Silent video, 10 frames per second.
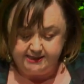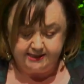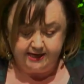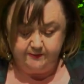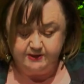
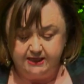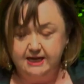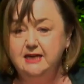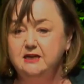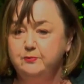team to
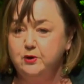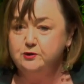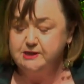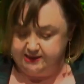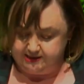lead a
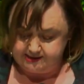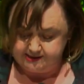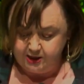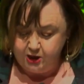process